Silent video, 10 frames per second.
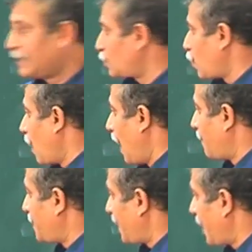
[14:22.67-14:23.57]
So I
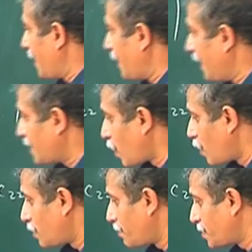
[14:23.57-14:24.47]
am taking its
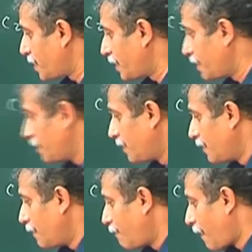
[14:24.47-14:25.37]
contribution
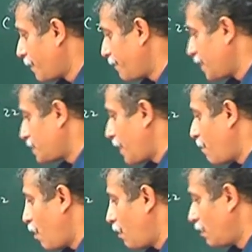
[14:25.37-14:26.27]
from the first
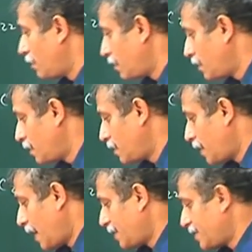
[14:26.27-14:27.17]
MO
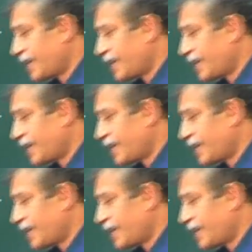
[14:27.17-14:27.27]
and the